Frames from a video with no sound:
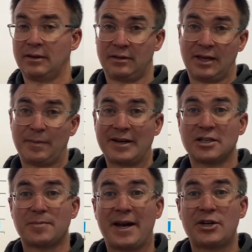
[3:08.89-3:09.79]
Think back to
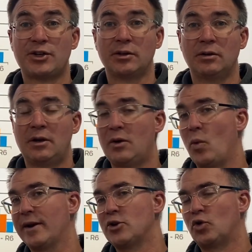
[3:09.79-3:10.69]
this past year.
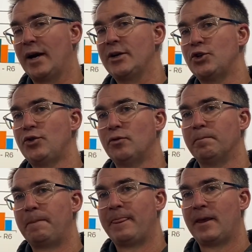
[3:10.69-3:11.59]
We had a dry June.
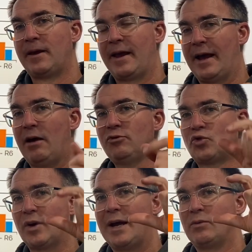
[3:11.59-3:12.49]
How
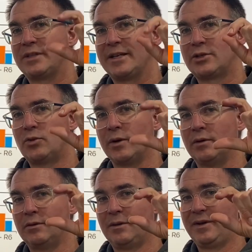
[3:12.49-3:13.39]
dry was that soil?
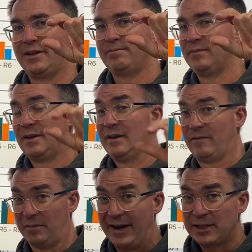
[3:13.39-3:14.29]

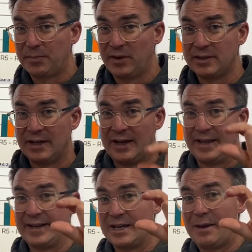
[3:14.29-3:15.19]
From my experience,
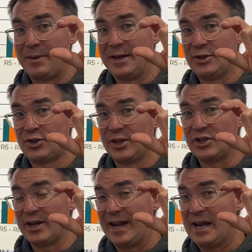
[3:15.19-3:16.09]
that top inch
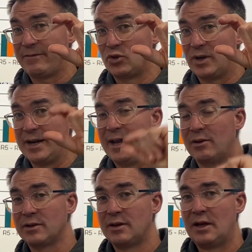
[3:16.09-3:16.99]
and a half dried out.
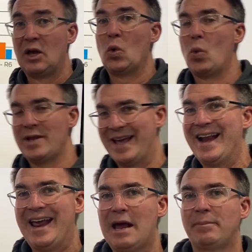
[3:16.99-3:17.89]
When that
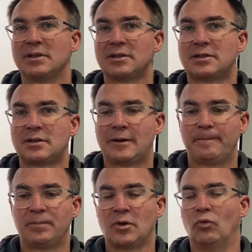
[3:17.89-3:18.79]
happens,
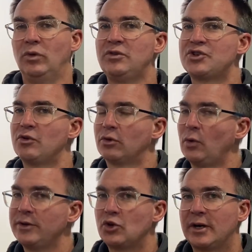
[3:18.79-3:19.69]
roots don't go
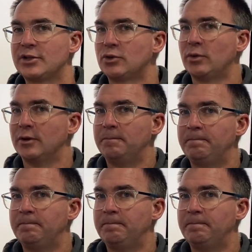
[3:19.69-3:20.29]
into dry soil.